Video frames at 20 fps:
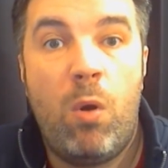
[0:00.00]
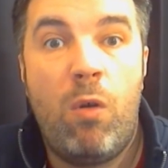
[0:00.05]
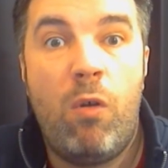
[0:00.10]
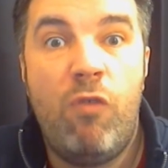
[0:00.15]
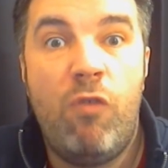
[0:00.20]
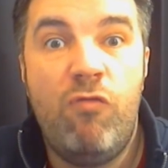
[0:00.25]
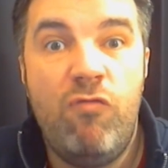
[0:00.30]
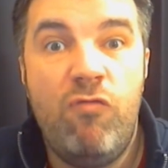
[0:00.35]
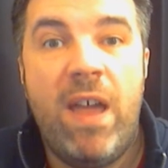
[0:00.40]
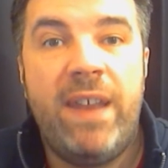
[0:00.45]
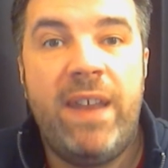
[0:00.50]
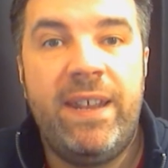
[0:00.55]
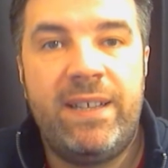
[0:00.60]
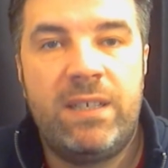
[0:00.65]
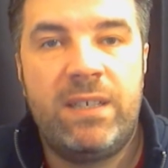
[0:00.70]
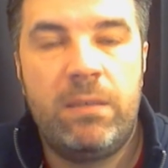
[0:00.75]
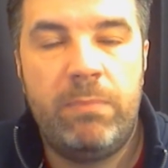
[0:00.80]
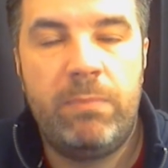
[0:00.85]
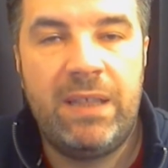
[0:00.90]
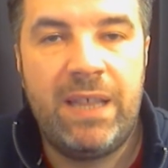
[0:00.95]
ready
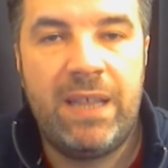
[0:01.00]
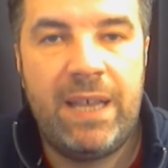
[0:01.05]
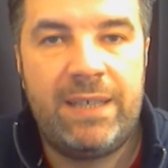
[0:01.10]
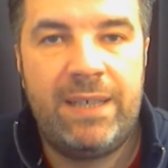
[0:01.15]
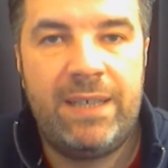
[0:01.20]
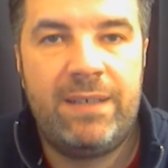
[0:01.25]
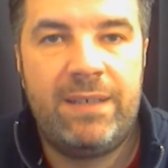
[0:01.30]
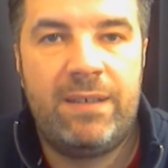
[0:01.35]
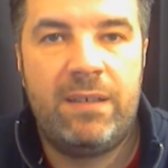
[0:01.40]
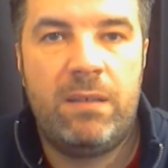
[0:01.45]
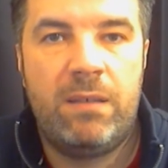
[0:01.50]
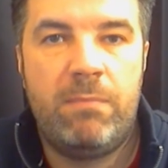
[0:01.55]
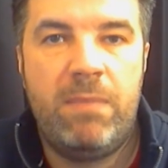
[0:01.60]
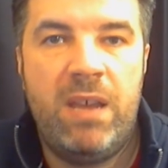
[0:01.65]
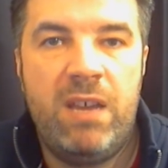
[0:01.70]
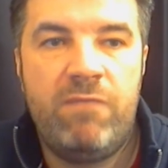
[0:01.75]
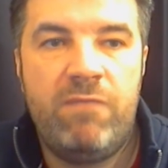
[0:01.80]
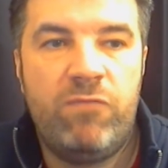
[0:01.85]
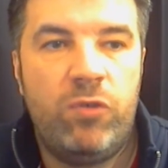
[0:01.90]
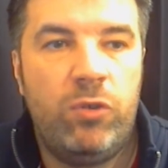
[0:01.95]
to be let into the
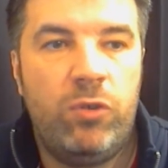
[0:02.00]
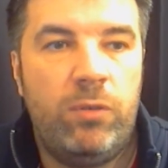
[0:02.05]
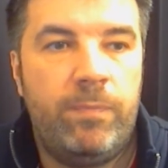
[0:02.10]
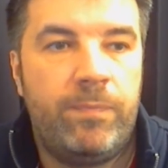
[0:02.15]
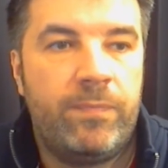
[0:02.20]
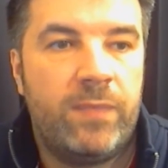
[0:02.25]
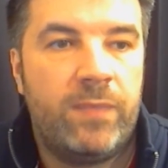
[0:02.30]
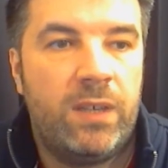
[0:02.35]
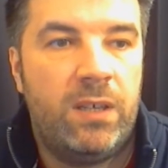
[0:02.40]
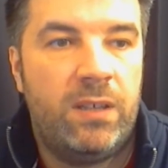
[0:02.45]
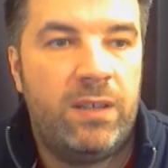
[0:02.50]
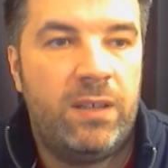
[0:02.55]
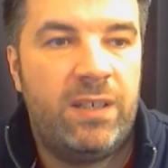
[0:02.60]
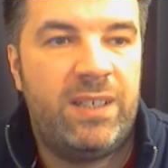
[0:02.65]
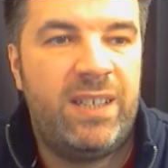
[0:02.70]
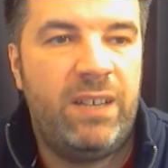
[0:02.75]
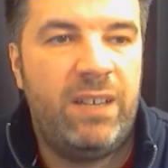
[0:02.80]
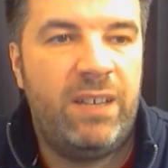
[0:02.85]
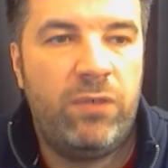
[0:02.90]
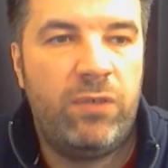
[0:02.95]
main room? There's
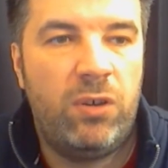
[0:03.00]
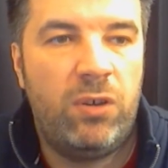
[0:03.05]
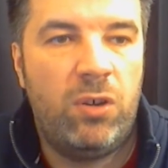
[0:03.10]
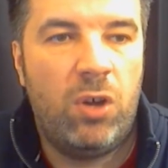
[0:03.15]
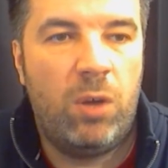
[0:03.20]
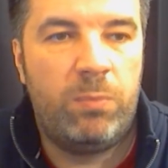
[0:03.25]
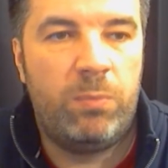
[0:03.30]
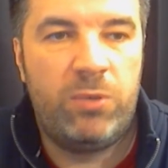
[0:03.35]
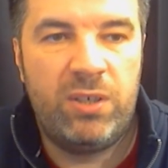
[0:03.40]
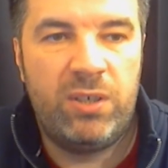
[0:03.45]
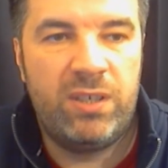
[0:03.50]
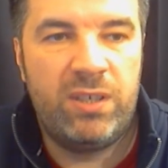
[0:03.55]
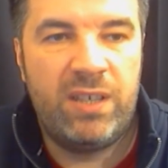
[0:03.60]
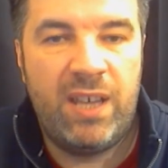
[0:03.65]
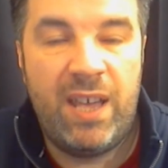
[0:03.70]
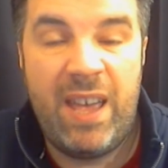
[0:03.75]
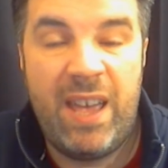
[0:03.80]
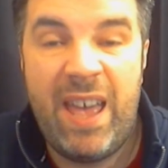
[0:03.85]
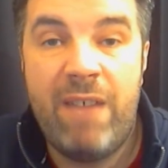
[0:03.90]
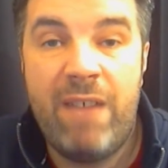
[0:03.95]
different options
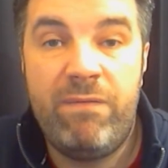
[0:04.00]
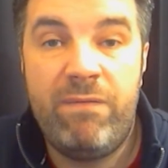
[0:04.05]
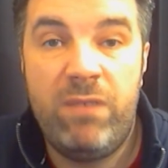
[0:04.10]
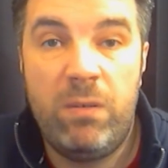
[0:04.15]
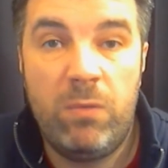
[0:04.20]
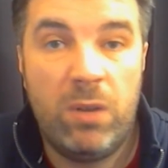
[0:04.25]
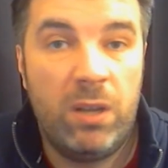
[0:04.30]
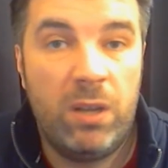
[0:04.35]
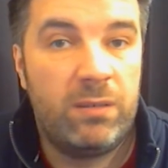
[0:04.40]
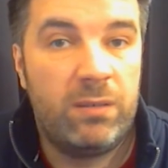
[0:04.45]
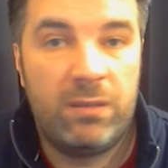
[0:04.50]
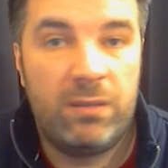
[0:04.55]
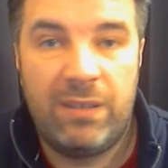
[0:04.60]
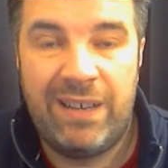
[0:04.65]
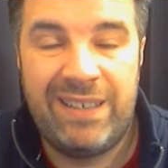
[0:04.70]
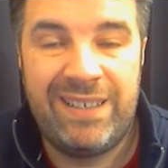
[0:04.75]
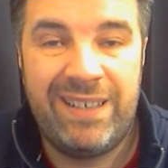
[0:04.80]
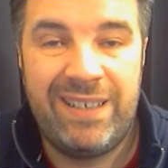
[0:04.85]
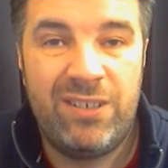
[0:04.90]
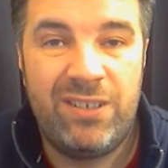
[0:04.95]
there. Everyone,
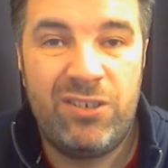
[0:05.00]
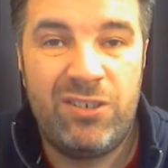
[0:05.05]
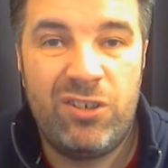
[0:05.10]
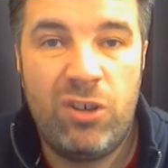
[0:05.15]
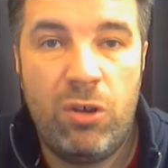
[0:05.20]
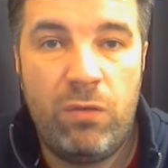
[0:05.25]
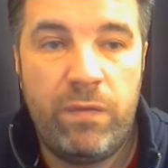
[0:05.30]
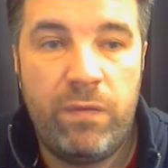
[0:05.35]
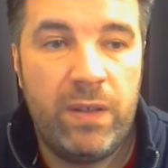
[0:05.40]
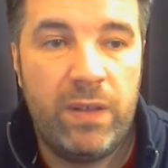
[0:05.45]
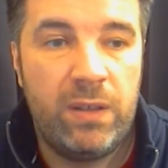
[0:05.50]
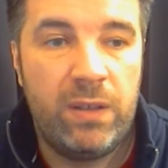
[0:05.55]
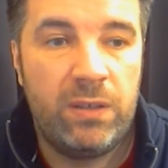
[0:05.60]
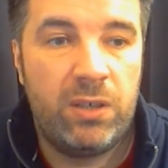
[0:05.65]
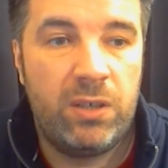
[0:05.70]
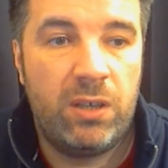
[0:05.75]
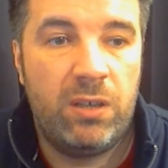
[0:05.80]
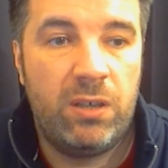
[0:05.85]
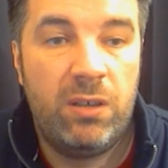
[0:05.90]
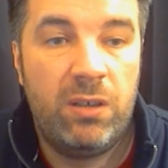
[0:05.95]
as in there's no
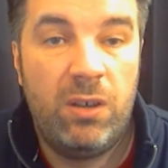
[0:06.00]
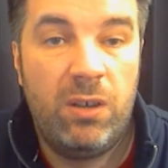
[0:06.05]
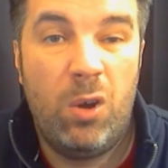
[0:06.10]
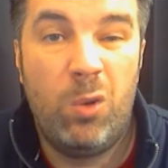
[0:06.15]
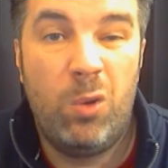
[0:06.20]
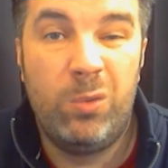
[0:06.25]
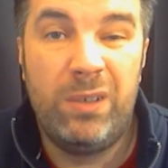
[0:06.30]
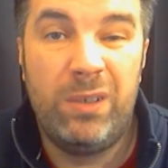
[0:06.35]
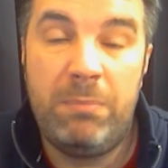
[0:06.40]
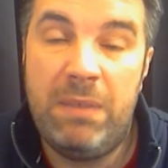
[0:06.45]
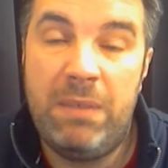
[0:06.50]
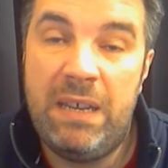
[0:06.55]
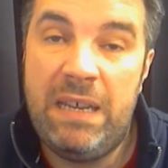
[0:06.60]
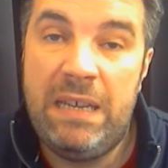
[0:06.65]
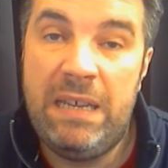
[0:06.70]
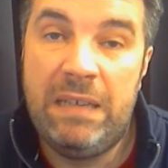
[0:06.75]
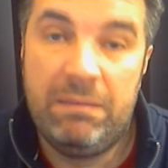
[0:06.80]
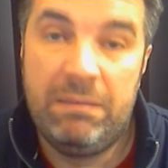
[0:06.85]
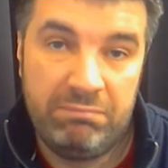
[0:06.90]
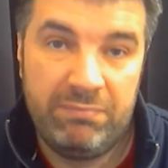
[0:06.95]
filter, only
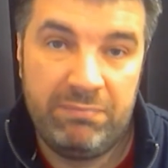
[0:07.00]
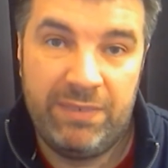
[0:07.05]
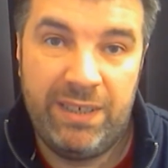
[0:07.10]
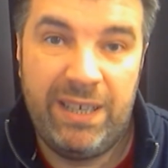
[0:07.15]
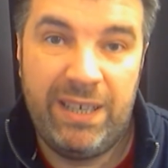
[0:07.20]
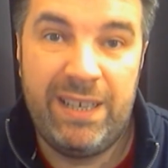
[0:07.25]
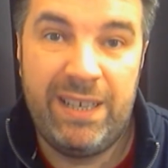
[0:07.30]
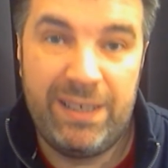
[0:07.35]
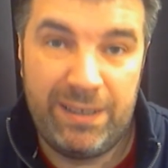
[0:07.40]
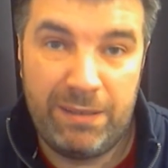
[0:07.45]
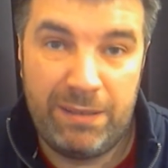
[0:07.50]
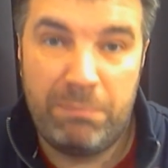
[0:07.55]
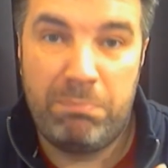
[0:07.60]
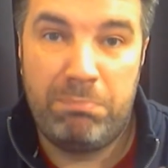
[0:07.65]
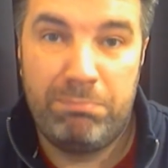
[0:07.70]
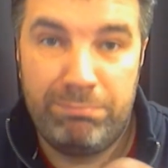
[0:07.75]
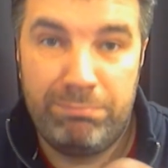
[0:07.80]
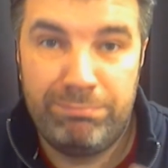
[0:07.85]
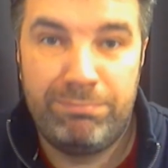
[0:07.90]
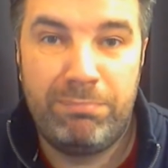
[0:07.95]
me is the
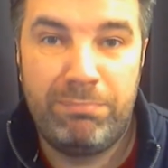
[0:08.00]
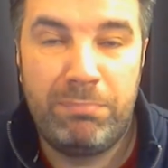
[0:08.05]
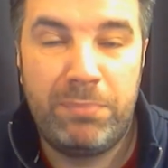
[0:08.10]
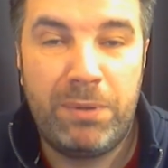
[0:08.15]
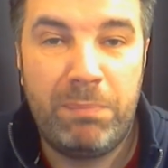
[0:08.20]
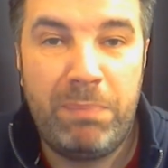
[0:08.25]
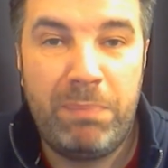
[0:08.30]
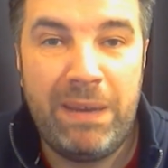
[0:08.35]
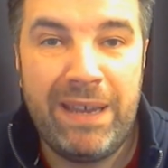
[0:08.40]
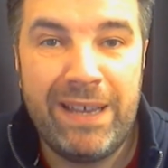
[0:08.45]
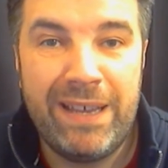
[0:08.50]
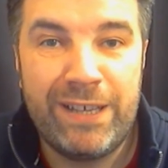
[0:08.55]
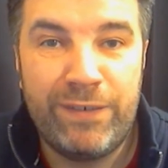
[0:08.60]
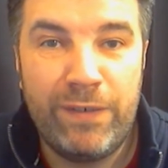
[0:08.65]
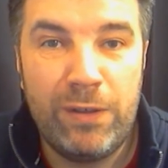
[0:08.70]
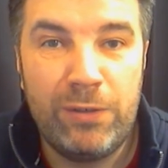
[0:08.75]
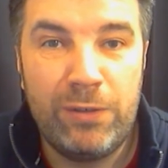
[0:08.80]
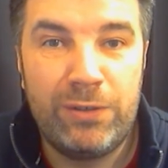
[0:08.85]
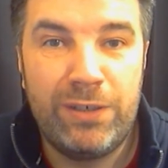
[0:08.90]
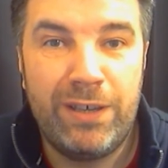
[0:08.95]
biggest
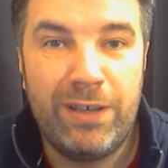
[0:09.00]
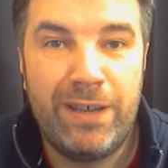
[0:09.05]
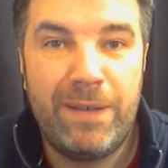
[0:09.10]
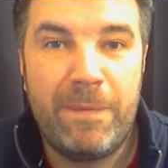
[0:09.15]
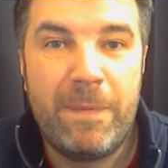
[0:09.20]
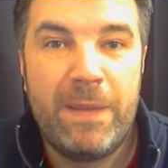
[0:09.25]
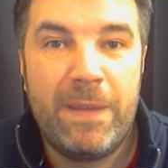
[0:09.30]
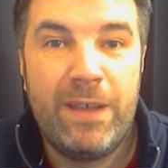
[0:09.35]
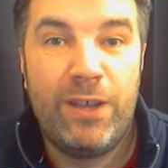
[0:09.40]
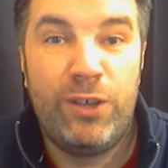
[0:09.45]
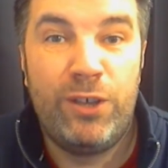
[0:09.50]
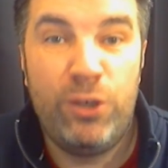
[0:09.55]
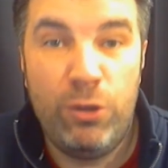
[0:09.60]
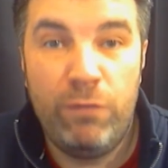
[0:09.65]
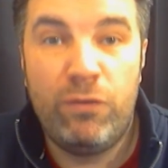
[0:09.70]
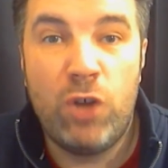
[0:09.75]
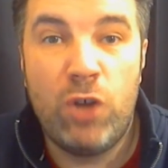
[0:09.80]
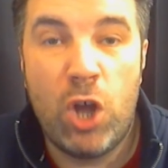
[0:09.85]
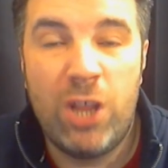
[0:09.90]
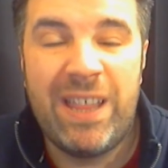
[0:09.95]
filter. You've
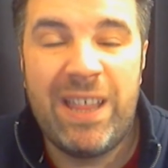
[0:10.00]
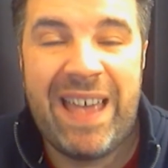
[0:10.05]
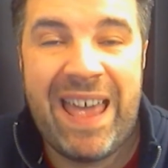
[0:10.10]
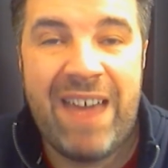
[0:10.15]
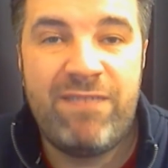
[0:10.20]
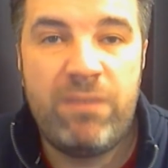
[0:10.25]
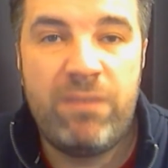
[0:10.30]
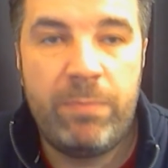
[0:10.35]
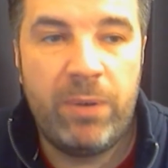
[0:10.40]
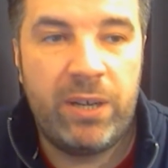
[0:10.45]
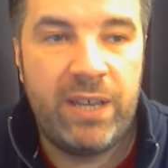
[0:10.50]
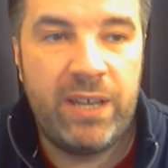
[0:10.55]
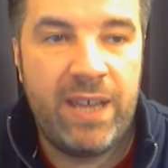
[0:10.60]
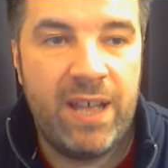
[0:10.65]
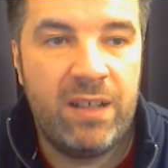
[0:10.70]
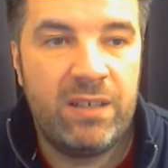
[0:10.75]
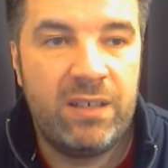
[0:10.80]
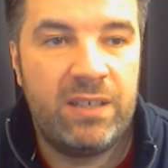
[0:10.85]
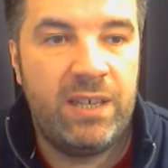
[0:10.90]
got to let everybody else